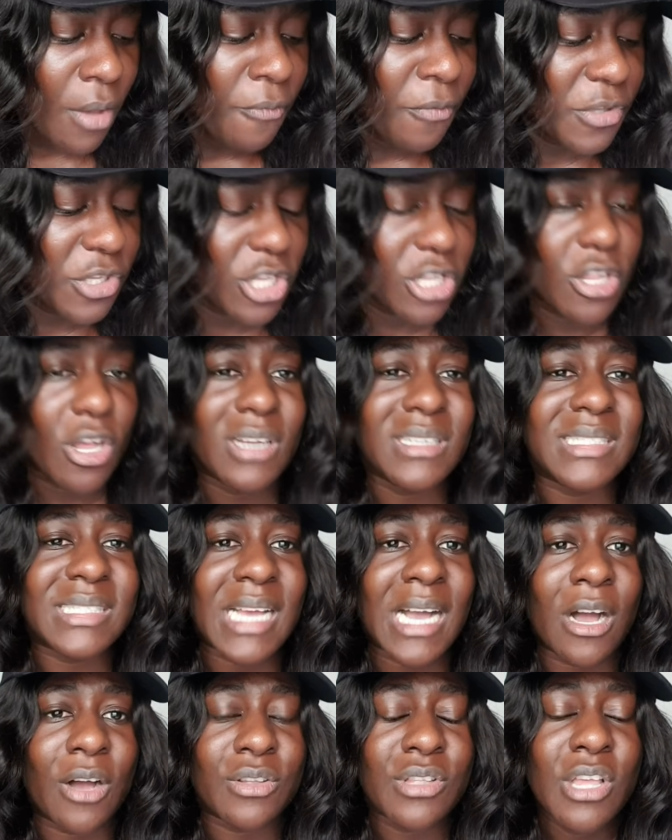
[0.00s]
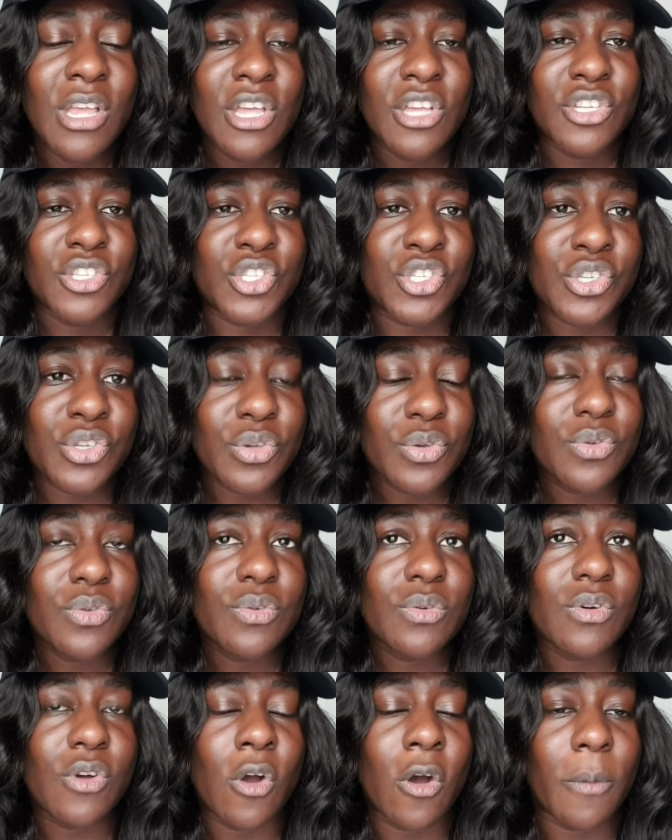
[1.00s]
for the lockdown
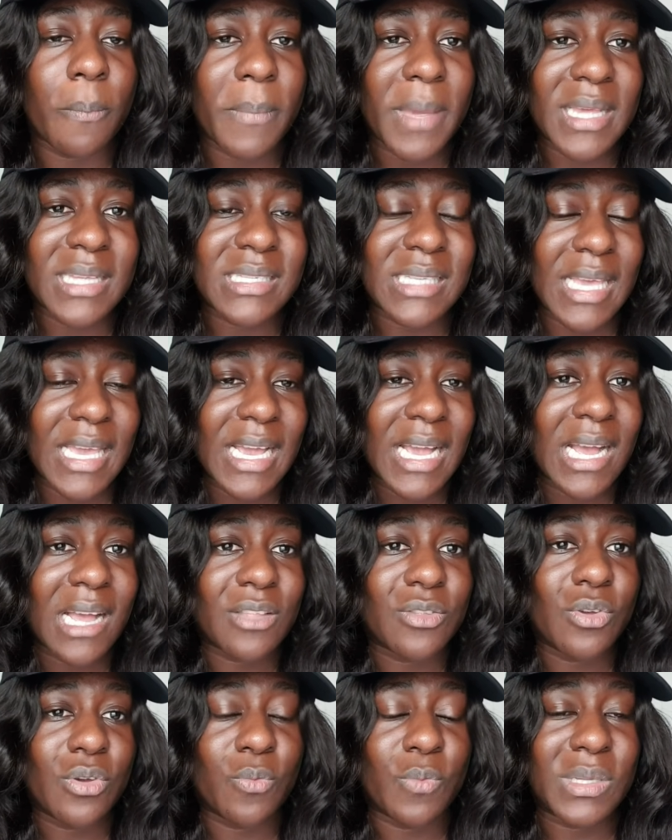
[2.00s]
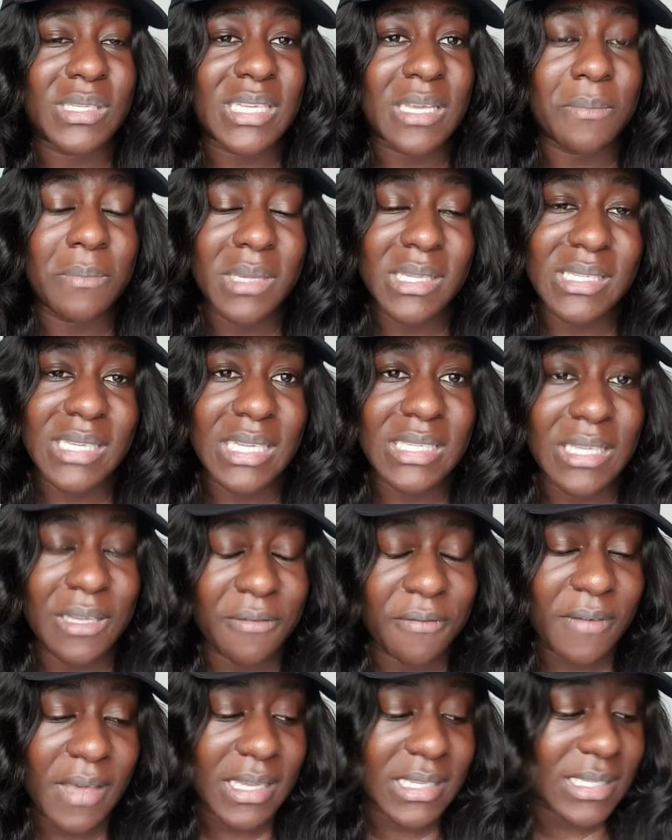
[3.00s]
to commence in Kano with immediate
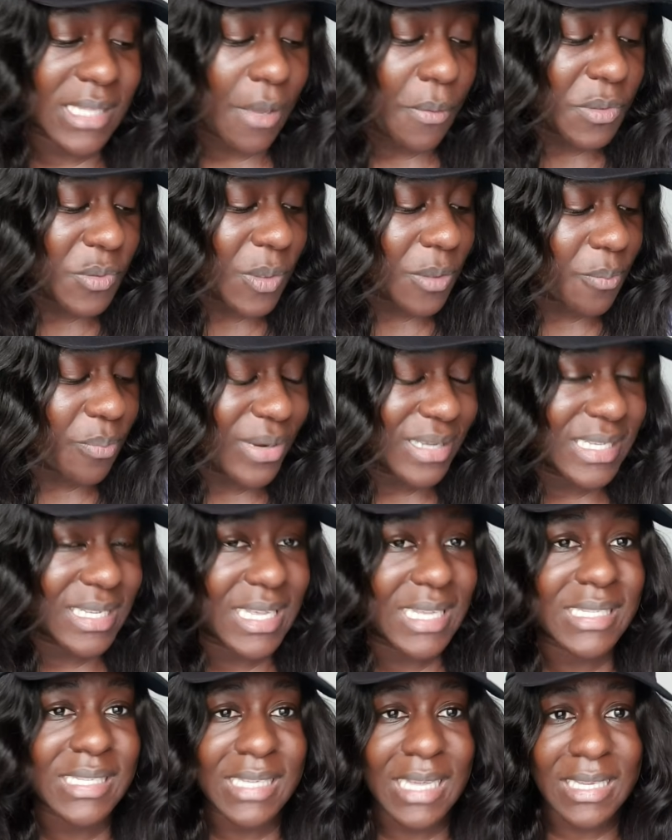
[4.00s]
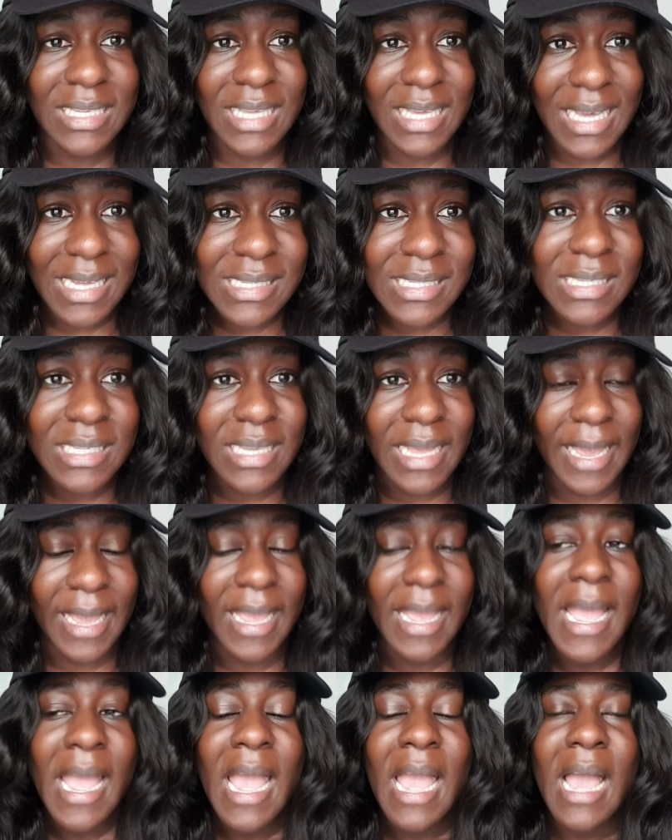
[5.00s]
effects. That was what the president said
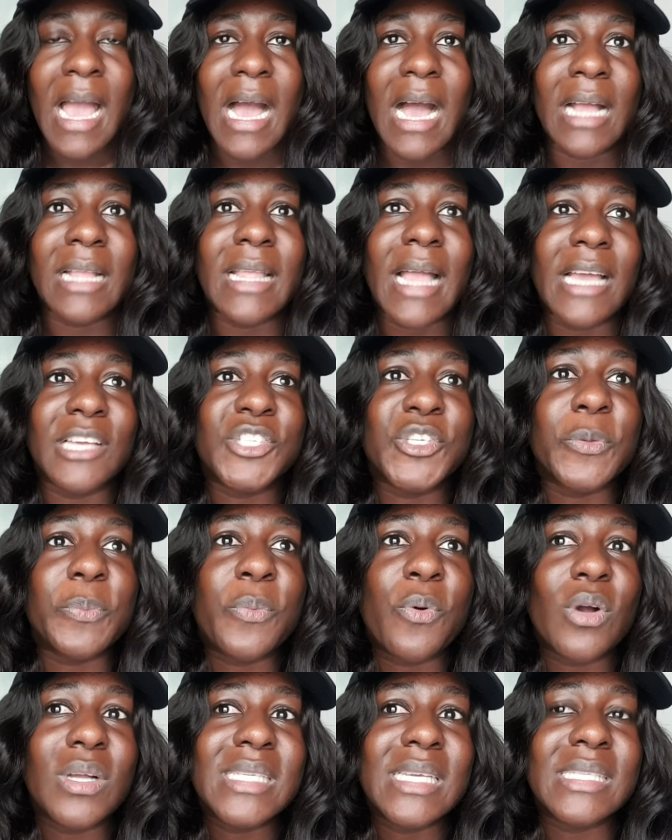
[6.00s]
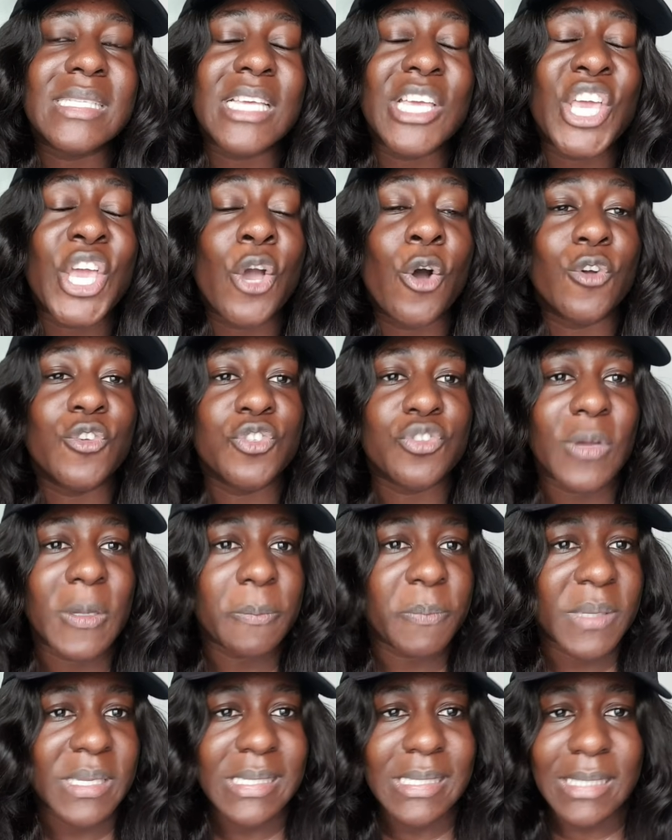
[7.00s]
yesterday, and I support it
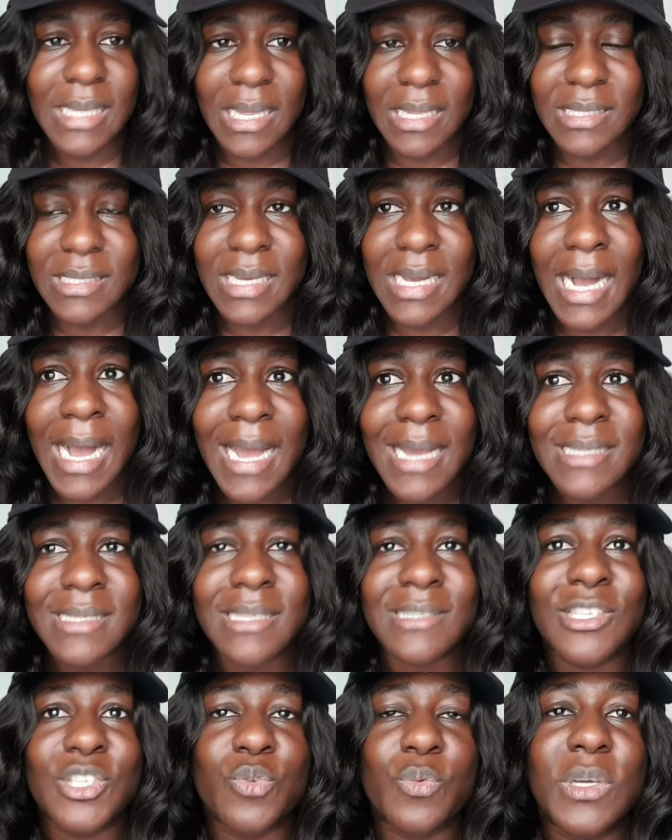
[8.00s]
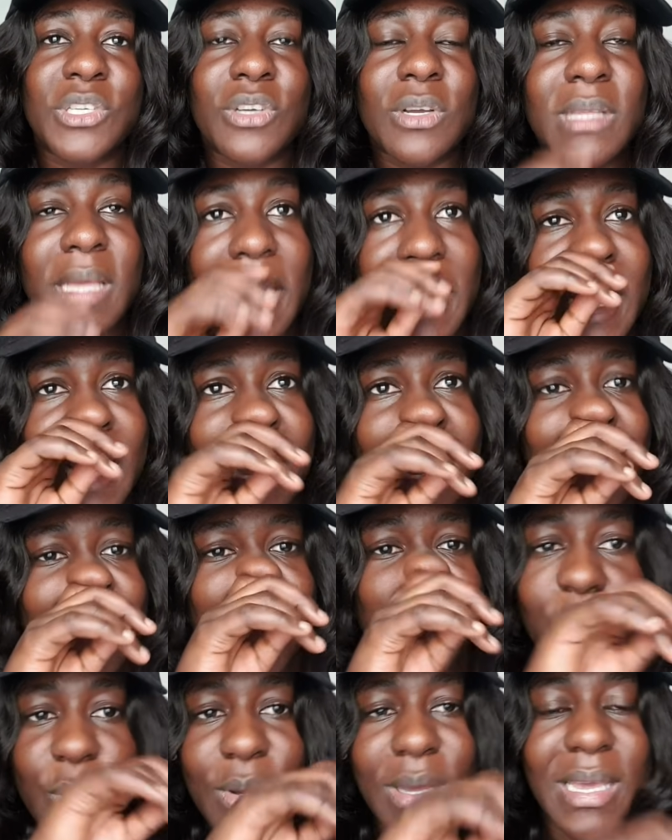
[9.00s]
100%. Guys, the situation in
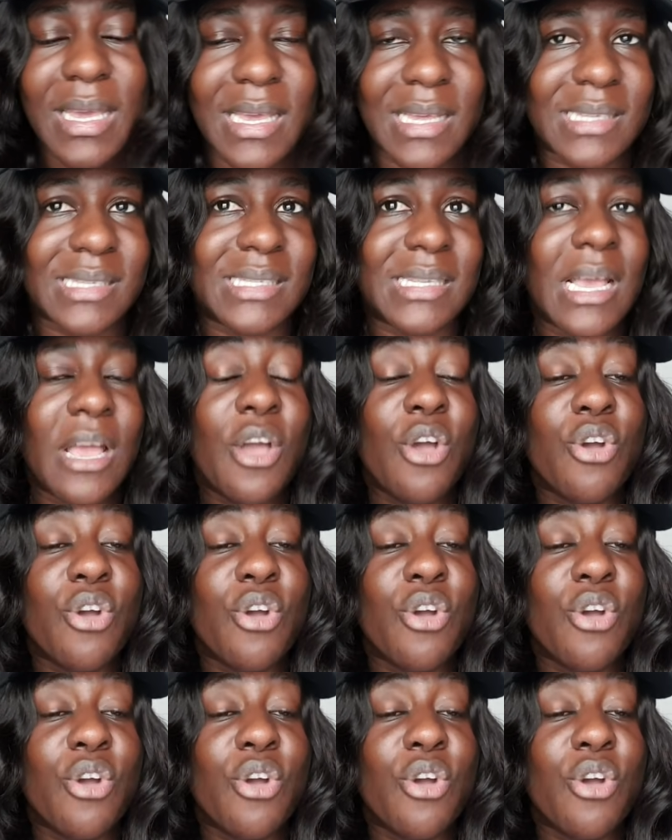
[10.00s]
Kano is